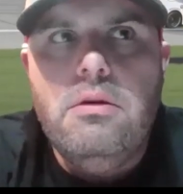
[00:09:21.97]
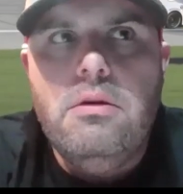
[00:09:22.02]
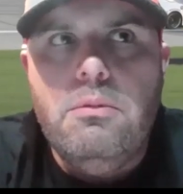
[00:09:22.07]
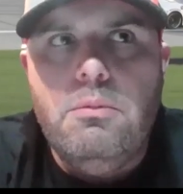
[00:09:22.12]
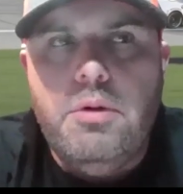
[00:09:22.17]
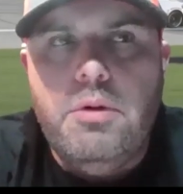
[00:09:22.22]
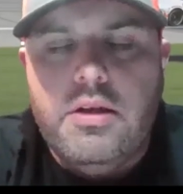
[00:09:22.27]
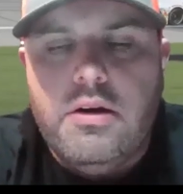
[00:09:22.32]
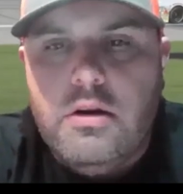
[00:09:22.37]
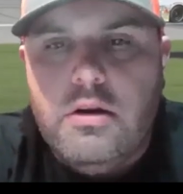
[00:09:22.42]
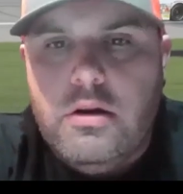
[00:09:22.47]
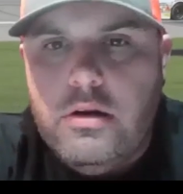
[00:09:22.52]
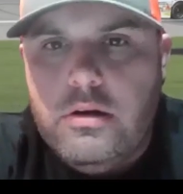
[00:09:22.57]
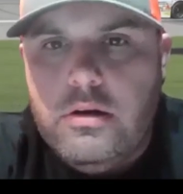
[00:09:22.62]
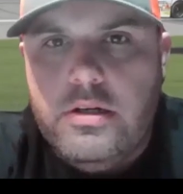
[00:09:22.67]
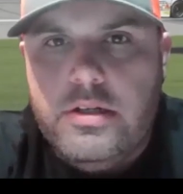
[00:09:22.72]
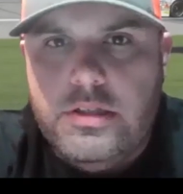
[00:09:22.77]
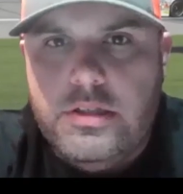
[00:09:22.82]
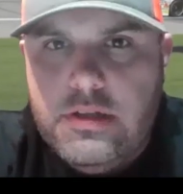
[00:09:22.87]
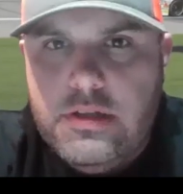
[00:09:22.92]
With our
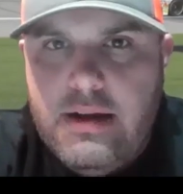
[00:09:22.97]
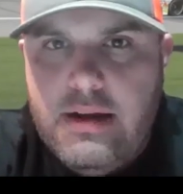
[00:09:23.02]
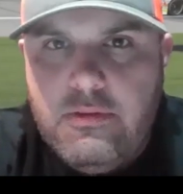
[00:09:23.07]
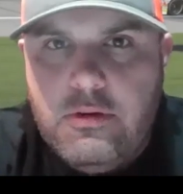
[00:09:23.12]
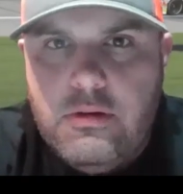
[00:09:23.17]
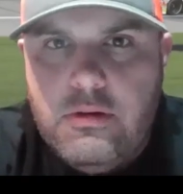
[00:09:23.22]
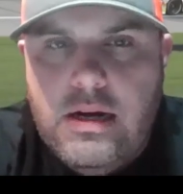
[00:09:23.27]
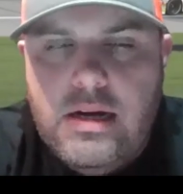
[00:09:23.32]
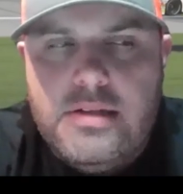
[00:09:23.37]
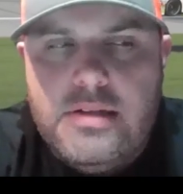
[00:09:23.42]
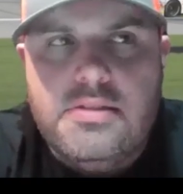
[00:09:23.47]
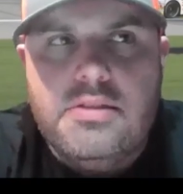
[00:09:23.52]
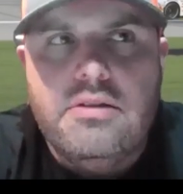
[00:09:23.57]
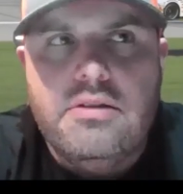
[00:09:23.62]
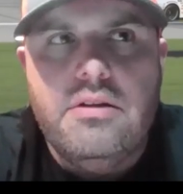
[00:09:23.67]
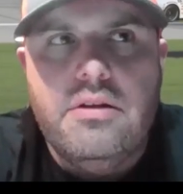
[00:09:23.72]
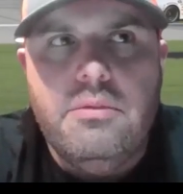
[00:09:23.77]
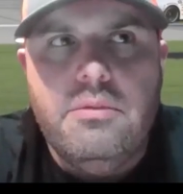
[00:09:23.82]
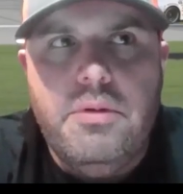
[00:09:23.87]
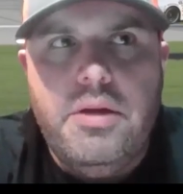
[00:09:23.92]
current driver
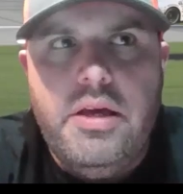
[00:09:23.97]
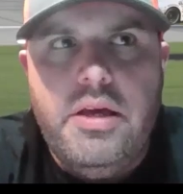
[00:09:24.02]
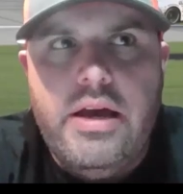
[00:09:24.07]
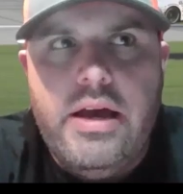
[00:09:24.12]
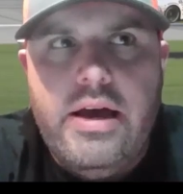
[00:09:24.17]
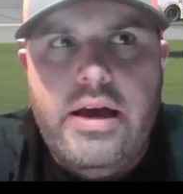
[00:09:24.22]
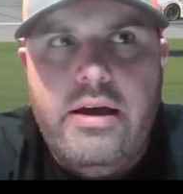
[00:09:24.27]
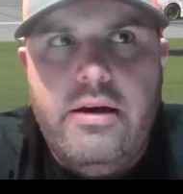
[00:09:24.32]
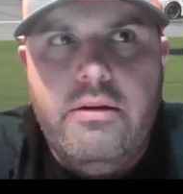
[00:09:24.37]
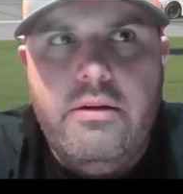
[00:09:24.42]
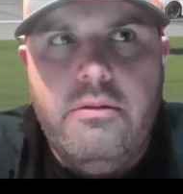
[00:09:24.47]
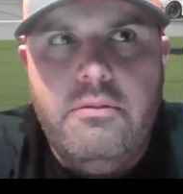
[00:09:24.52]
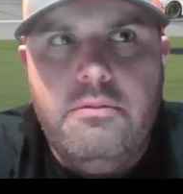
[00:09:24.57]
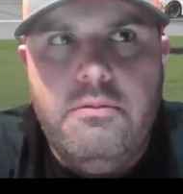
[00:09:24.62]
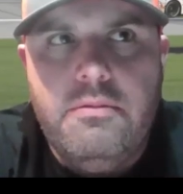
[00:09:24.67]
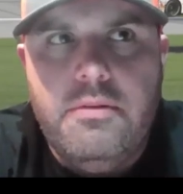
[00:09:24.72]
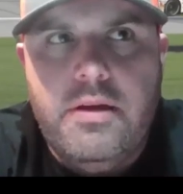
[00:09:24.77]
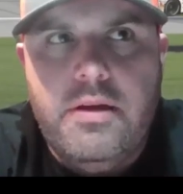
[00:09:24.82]
roster that we have,